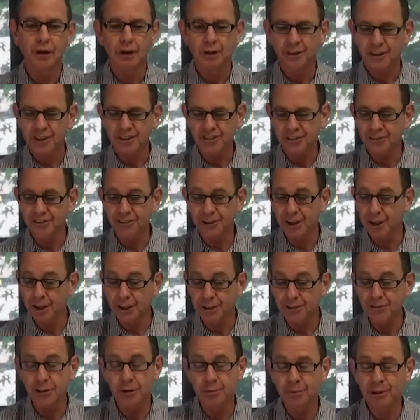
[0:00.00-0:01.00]
These are fairly
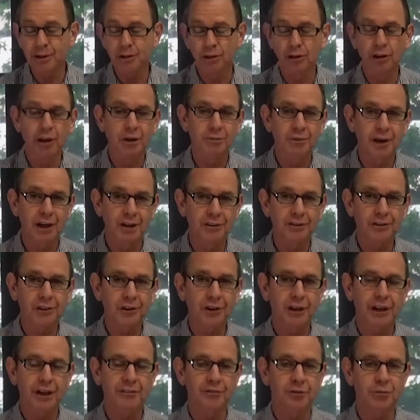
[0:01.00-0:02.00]
typical emails that
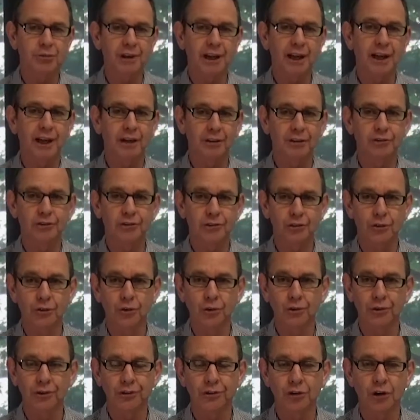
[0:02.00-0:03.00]
I get from accountants
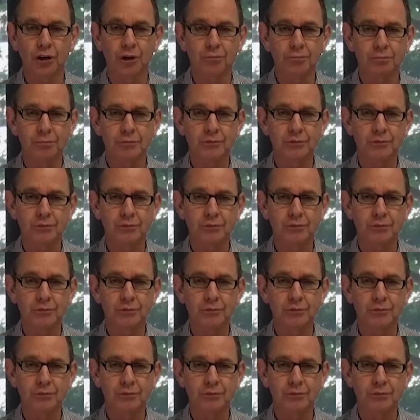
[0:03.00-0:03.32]
all the time,